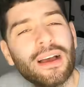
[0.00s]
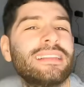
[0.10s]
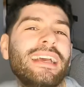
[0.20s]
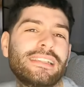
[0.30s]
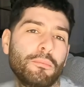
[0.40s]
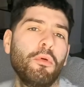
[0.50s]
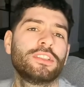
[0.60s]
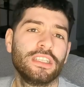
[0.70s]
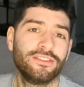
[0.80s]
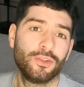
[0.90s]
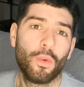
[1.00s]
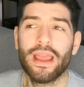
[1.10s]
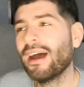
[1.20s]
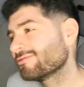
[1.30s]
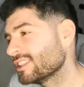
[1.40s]
try to take some positives
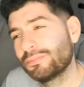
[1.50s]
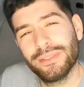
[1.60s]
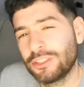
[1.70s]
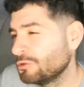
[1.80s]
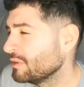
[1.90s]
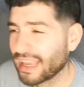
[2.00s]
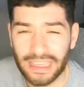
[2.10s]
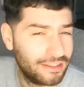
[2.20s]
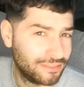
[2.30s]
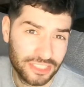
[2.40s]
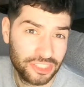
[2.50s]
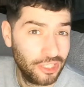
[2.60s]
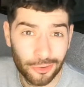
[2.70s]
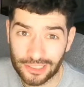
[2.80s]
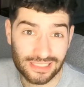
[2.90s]
away. I've just been too negative this
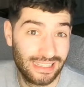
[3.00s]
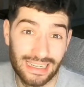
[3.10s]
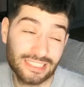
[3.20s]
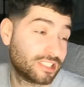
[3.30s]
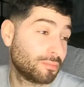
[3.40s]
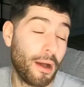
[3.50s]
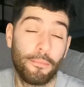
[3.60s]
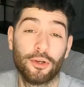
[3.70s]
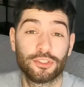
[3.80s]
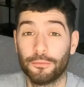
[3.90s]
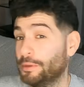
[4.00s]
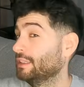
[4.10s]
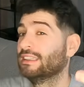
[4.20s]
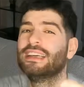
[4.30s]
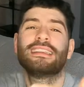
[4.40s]
year, honestly. That's just my personal
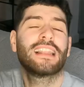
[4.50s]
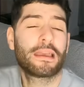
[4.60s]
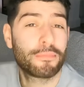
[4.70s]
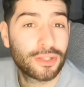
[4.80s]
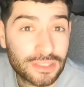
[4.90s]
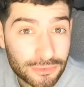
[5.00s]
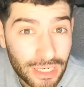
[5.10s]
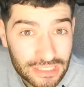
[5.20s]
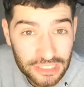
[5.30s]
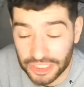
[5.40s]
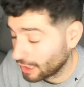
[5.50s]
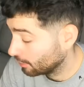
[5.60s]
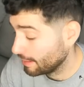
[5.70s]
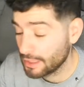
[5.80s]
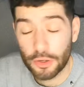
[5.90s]
opinion. Hit the like button, subscribe to the
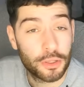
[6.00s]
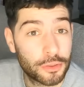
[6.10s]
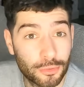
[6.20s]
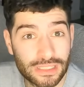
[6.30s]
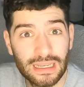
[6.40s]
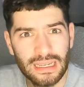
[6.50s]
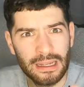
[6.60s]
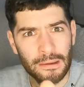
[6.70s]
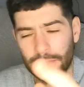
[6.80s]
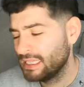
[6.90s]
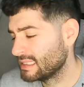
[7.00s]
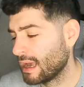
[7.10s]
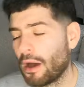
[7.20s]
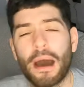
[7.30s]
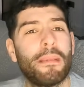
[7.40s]
channel. Let me know your thoughts. Peace
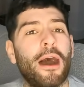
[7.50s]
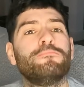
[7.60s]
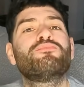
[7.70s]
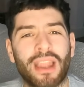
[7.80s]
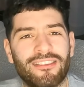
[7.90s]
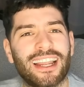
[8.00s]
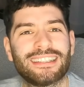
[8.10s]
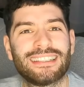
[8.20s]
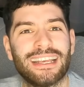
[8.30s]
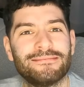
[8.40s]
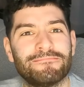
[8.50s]
out. I'm out. Have a nice day.